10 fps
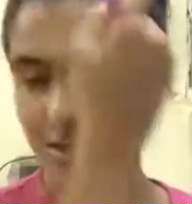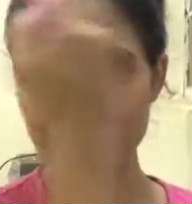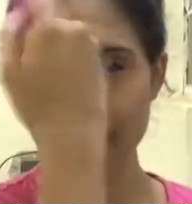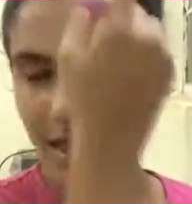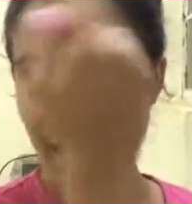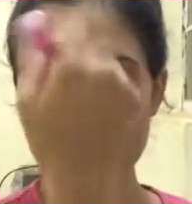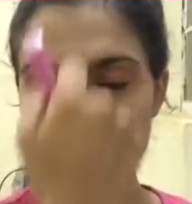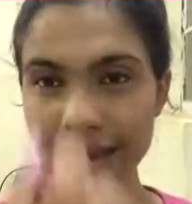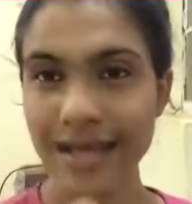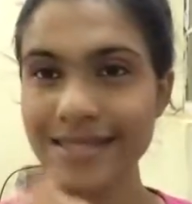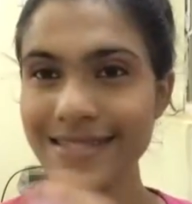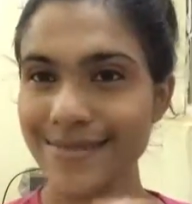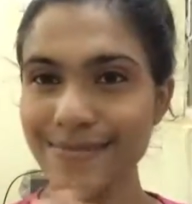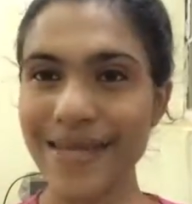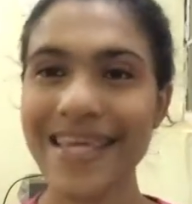so that I look nice
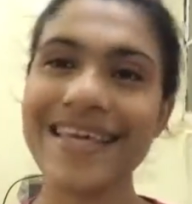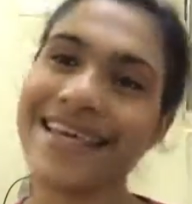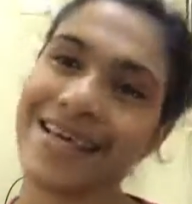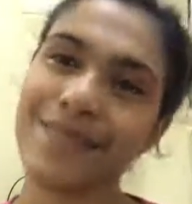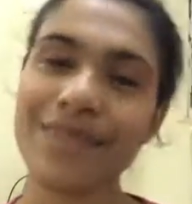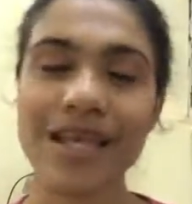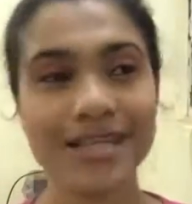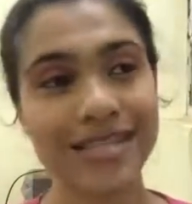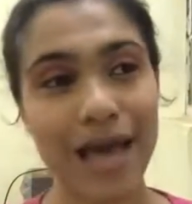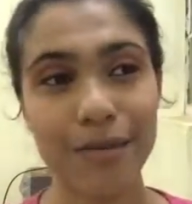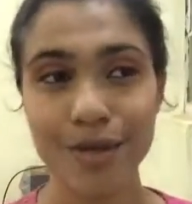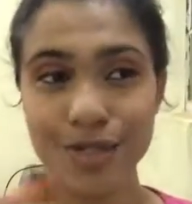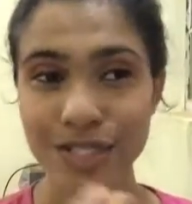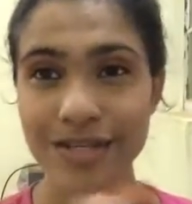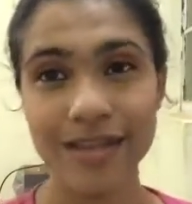and pinky, because I'm
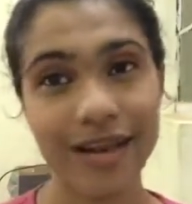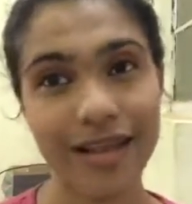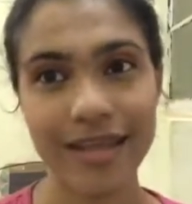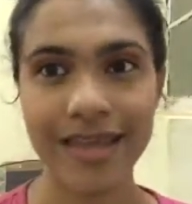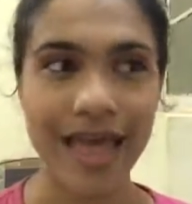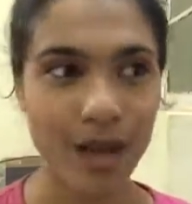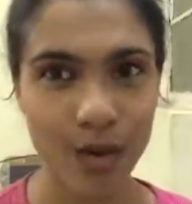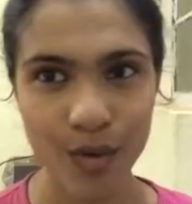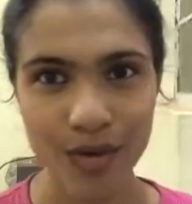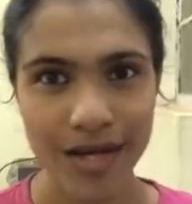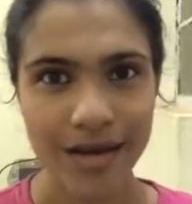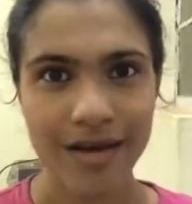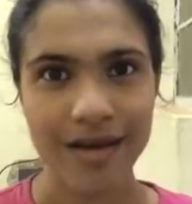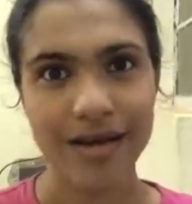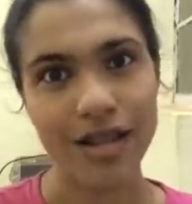usually a little yellow
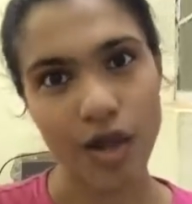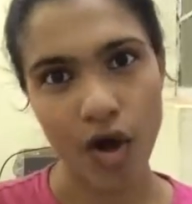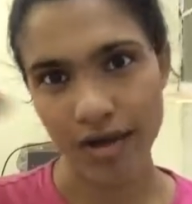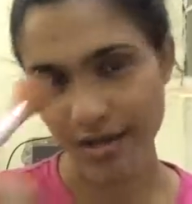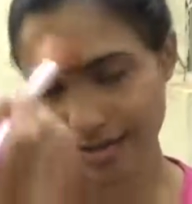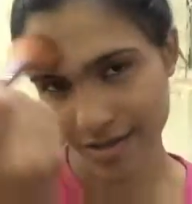a lot.